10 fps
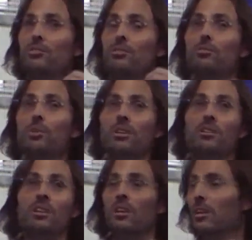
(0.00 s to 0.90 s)
you
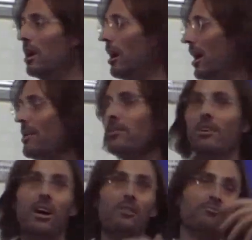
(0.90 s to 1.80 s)
will
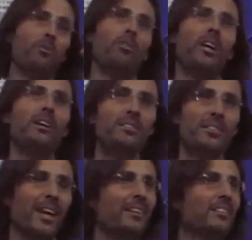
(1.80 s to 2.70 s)
either
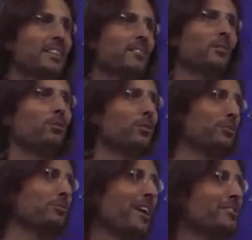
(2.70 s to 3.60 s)
avoid and need the law
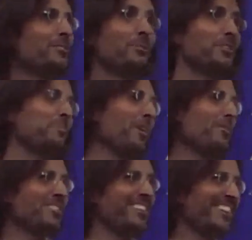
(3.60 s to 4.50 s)
of attraction to
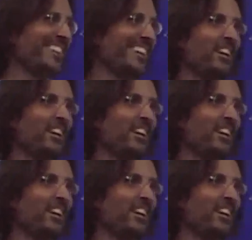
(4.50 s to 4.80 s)
expose it,